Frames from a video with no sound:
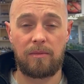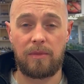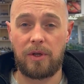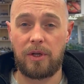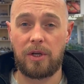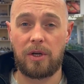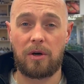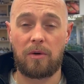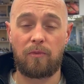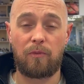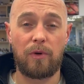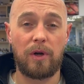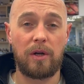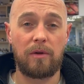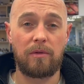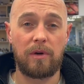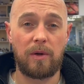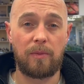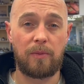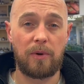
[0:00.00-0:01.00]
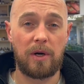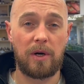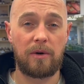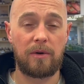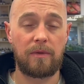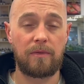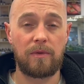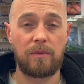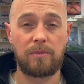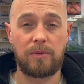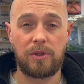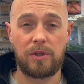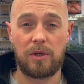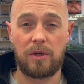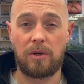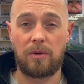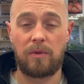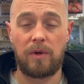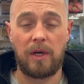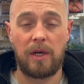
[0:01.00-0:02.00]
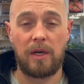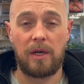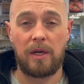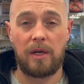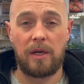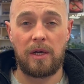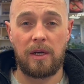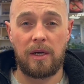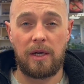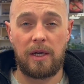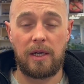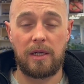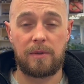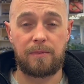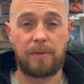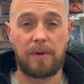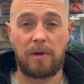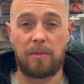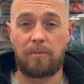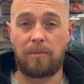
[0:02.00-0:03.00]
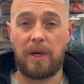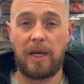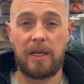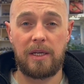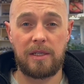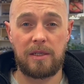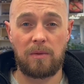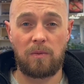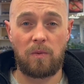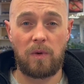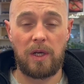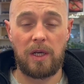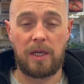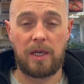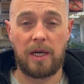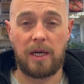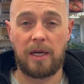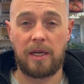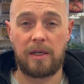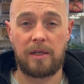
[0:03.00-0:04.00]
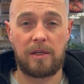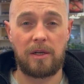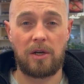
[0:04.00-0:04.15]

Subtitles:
You know, I'm really, really proud of them. So it's been an amazing weekend.